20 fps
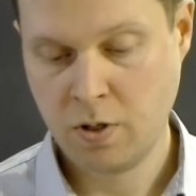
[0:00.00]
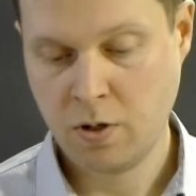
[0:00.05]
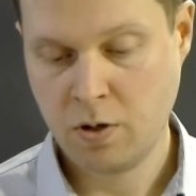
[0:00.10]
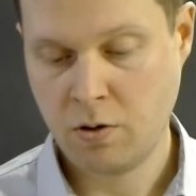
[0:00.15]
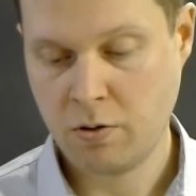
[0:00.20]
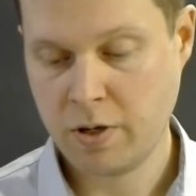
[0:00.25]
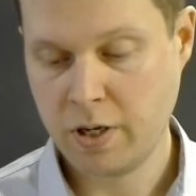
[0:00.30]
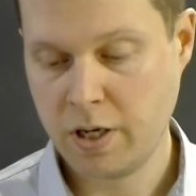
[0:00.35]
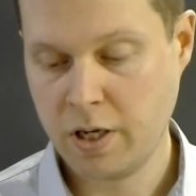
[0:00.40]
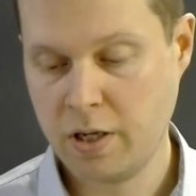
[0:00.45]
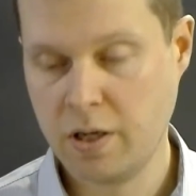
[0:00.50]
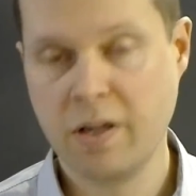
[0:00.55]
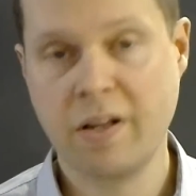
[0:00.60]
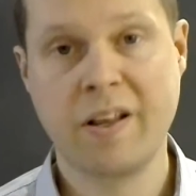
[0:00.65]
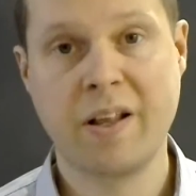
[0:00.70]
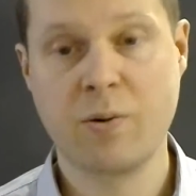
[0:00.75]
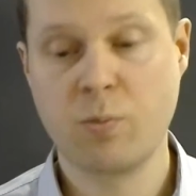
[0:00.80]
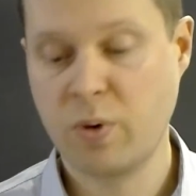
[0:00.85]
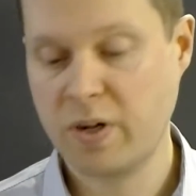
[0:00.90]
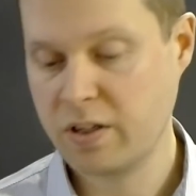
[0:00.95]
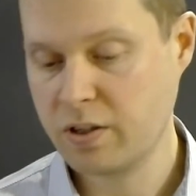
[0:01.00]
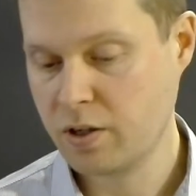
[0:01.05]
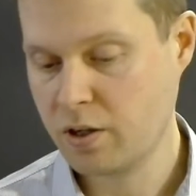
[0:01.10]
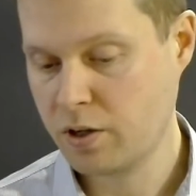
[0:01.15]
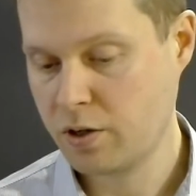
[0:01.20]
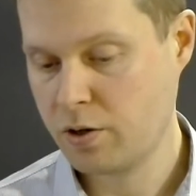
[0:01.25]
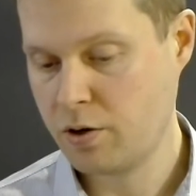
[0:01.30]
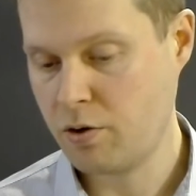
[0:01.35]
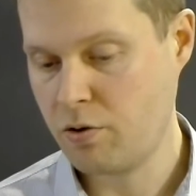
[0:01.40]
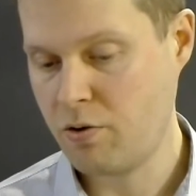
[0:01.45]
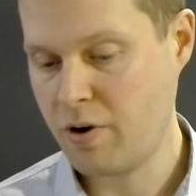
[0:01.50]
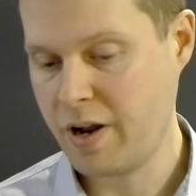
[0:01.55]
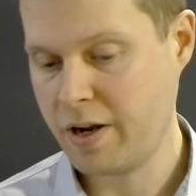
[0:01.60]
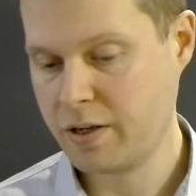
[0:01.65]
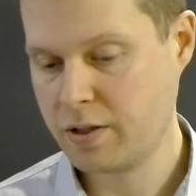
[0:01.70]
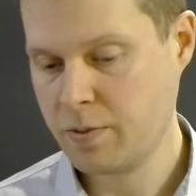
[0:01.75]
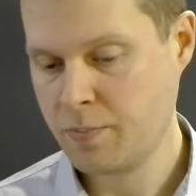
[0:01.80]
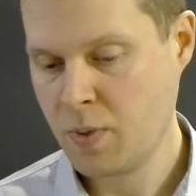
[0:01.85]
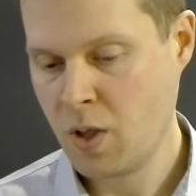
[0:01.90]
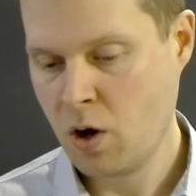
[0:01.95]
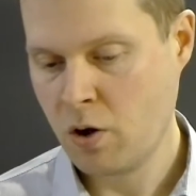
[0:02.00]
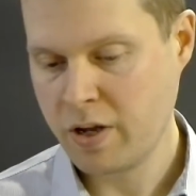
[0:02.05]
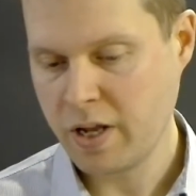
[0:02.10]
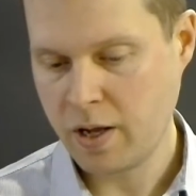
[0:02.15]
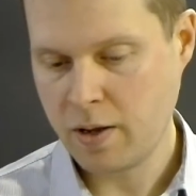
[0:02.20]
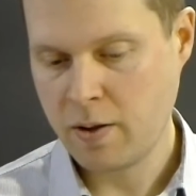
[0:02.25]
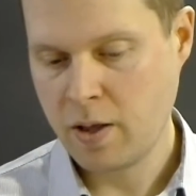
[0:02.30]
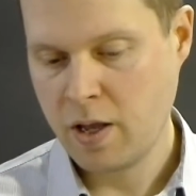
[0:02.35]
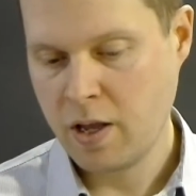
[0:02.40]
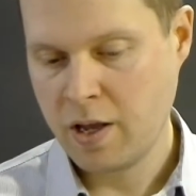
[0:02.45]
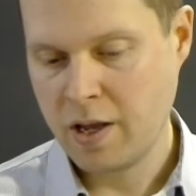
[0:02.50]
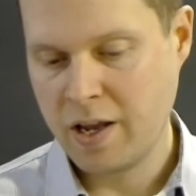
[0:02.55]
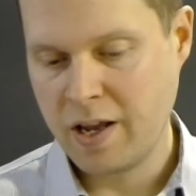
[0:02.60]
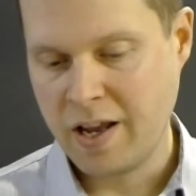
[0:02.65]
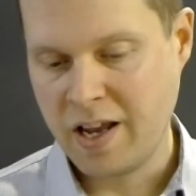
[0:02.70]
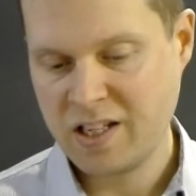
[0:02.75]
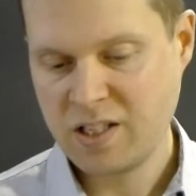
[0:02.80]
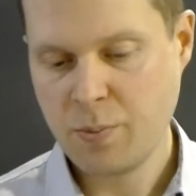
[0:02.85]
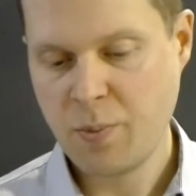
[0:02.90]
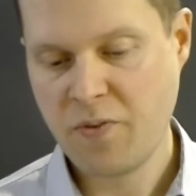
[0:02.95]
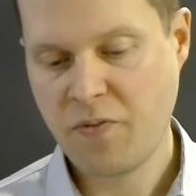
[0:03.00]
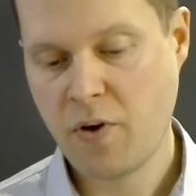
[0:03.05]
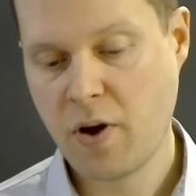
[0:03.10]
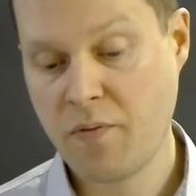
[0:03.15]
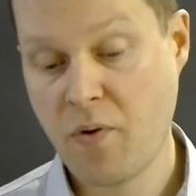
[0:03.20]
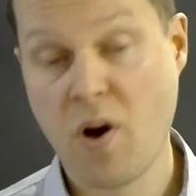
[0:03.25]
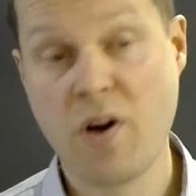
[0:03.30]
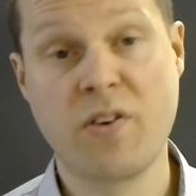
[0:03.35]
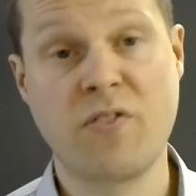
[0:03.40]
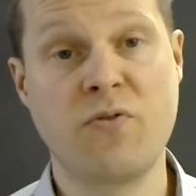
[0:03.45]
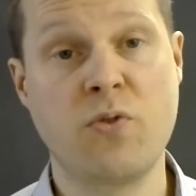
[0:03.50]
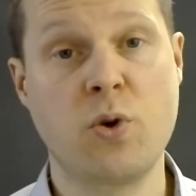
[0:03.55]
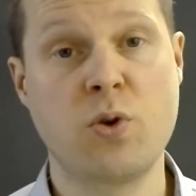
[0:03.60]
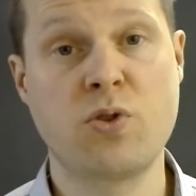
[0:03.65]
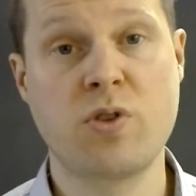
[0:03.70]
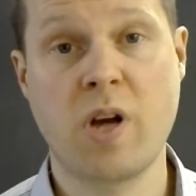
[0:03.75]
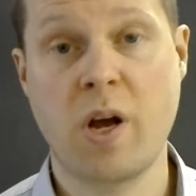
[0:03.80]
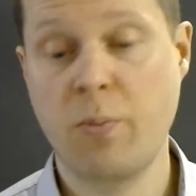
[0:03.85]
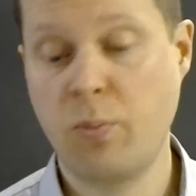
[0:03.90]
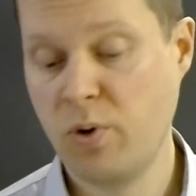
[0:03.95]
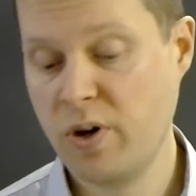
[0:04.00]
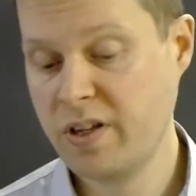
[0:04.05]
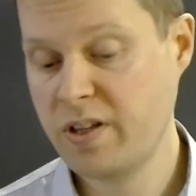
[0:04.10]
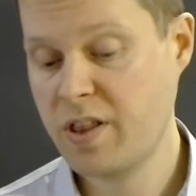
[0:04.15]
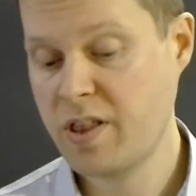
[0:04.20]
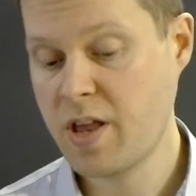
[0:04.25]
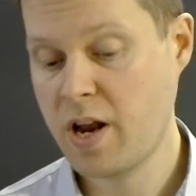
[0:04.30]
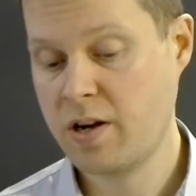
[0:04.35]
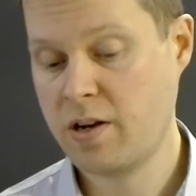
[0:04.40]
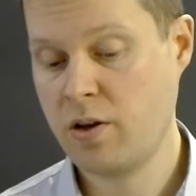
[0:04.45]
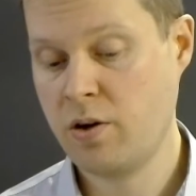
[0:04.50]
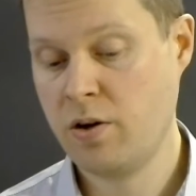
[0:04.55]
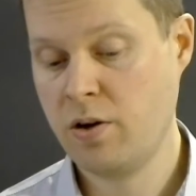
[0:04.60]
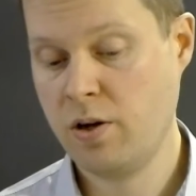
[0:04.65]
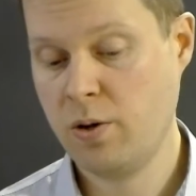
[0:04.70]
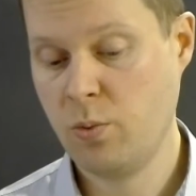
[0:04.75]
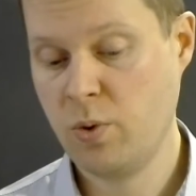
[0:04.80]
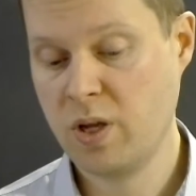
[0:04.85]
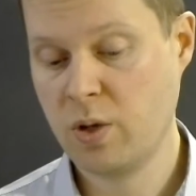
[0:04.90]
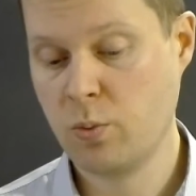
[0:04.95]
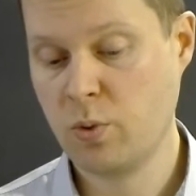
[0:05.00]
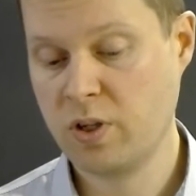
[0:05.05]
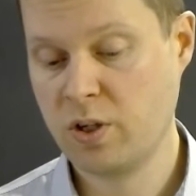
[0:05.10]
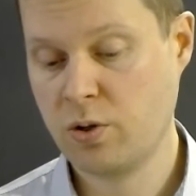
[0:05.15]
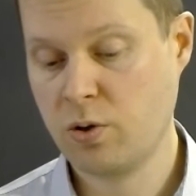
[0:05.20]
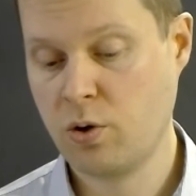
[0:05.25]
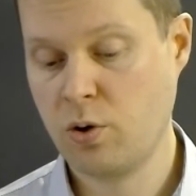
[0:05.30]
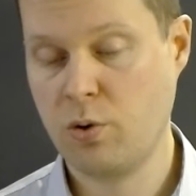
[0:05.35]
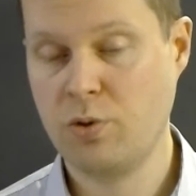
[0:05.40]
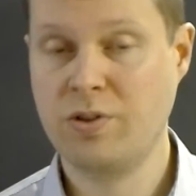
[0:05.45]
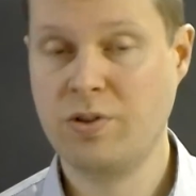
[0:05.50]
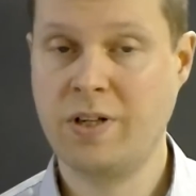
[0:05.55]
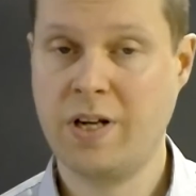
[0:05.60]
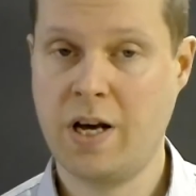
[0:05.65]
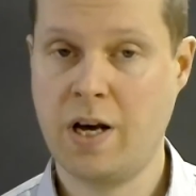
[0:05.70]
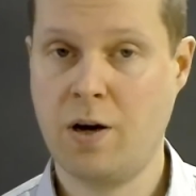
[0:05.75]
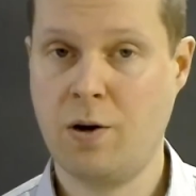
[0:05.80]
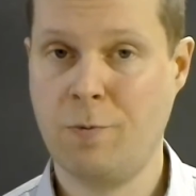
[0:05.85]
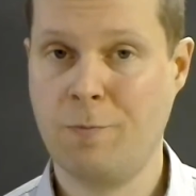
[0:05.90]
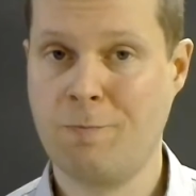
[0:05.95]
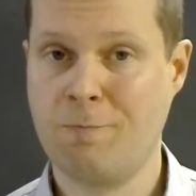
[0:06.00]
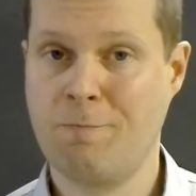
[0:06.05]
Okay, and that went correct. Okay, S&P 500 futures, I predicted that the early week would go down.